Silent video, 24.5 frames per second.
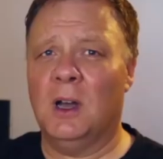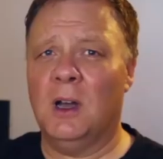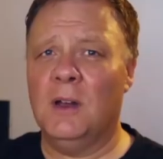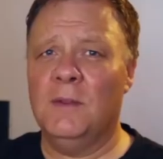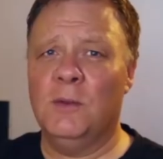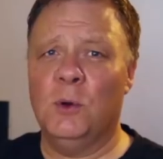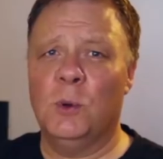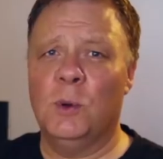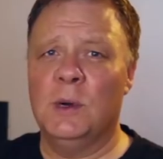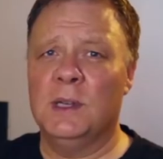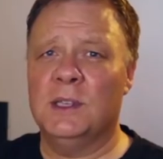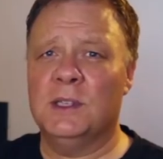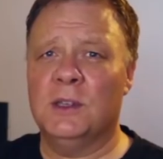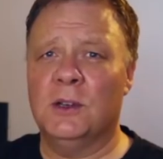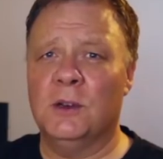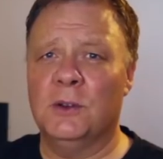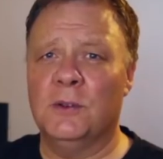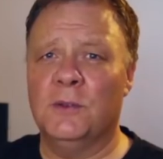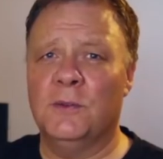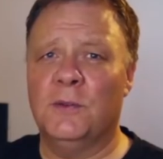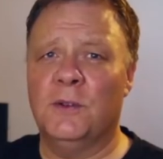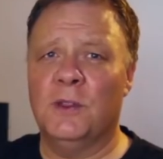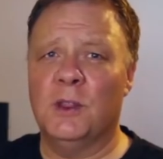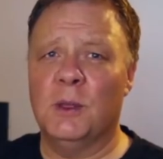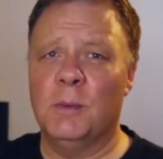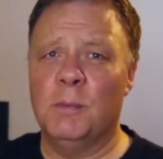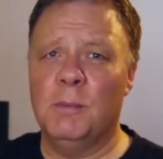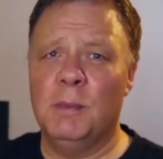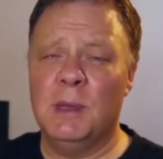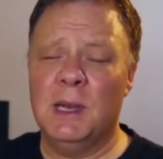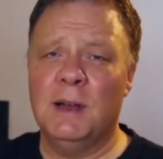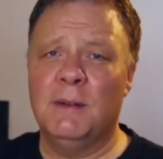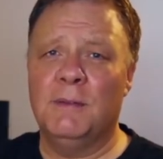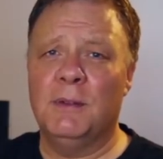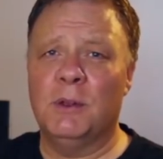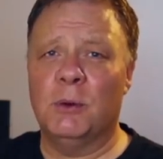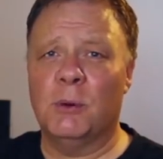I've always gone for the
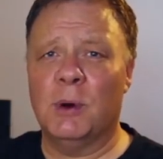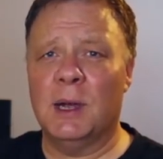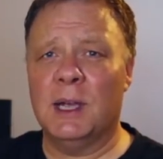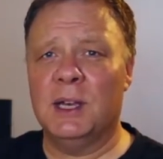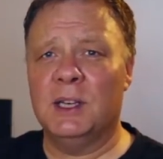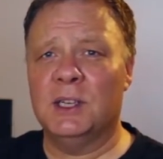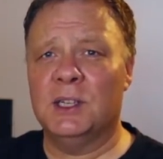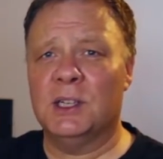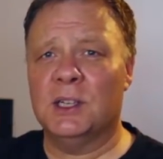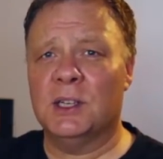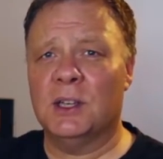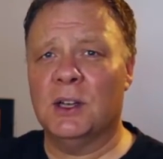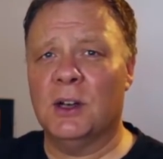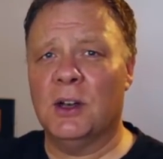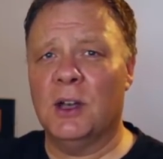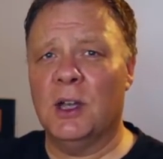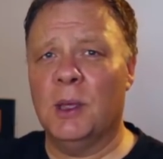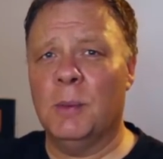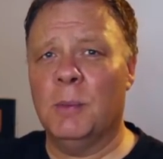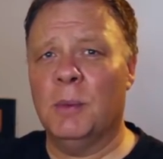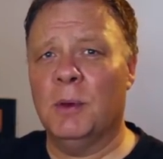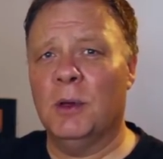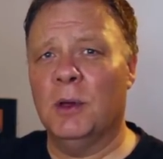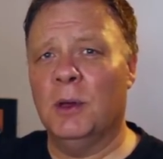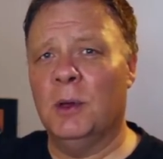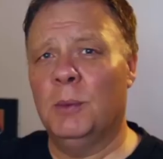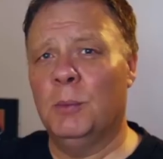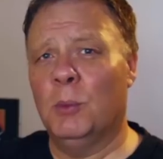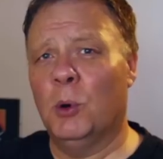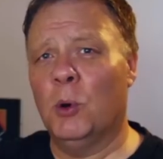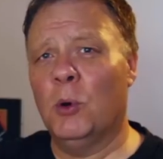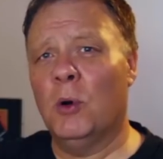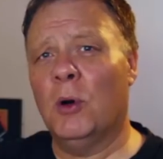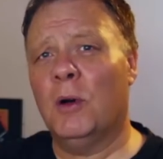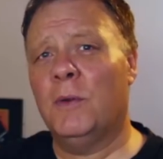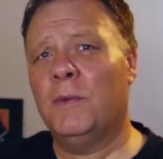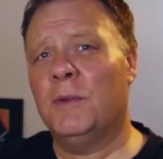middle of the range type, and
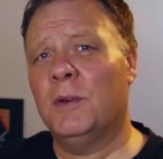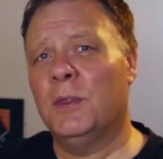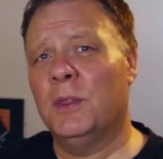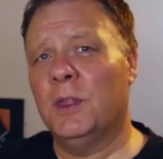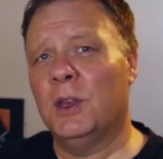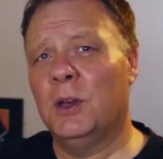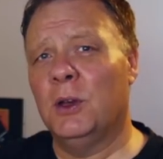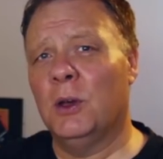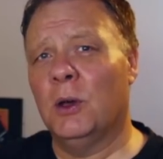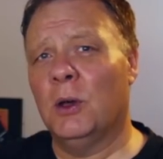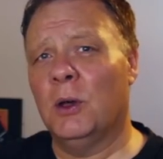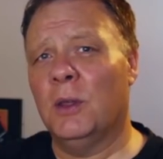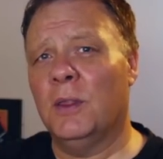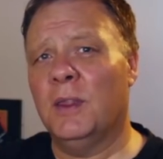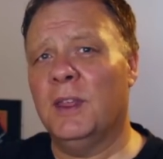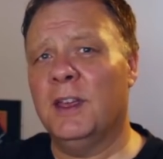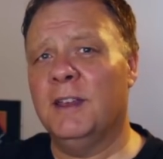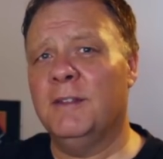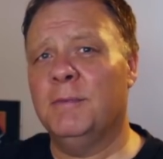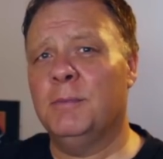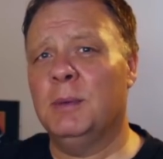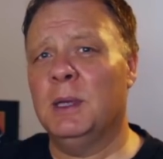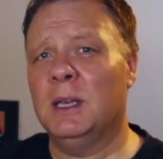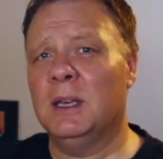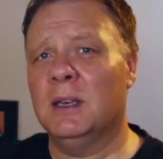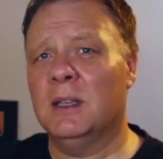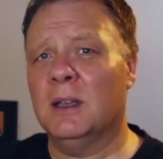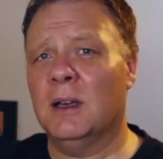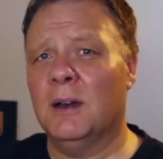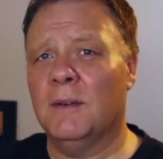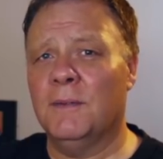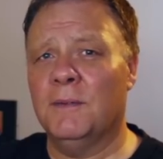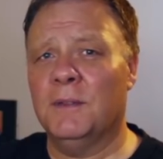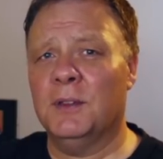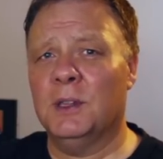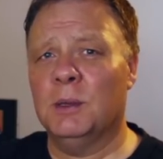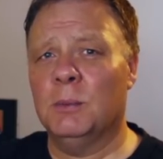more often than not, they've been
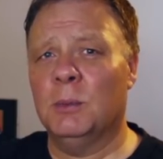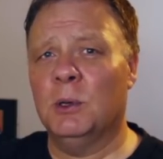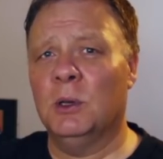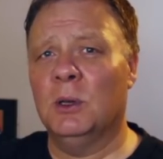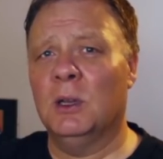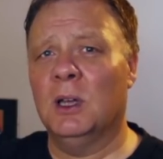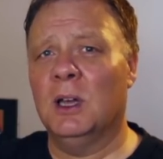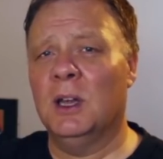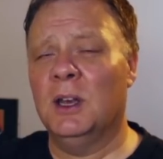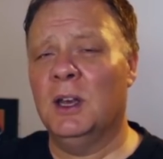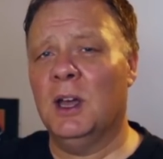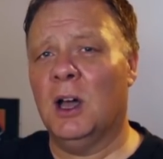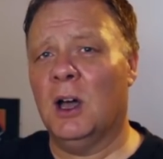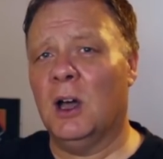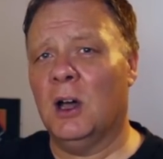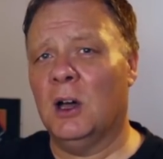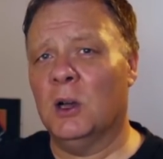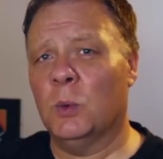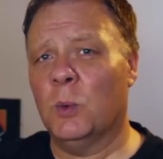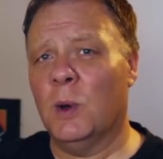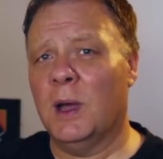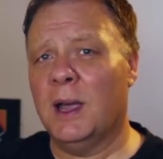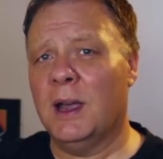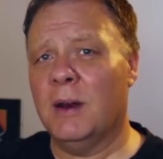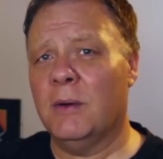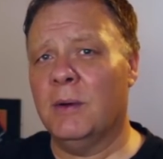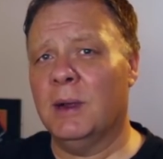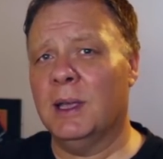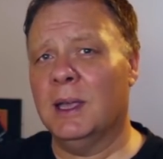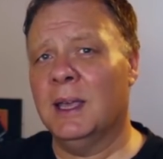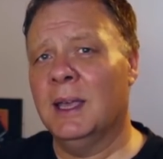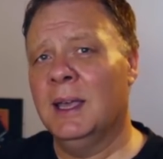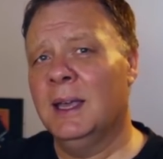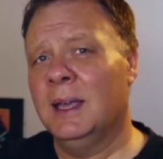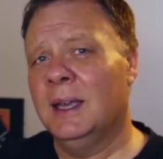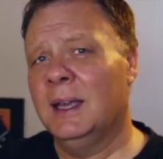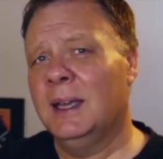comfortable and hard wearing.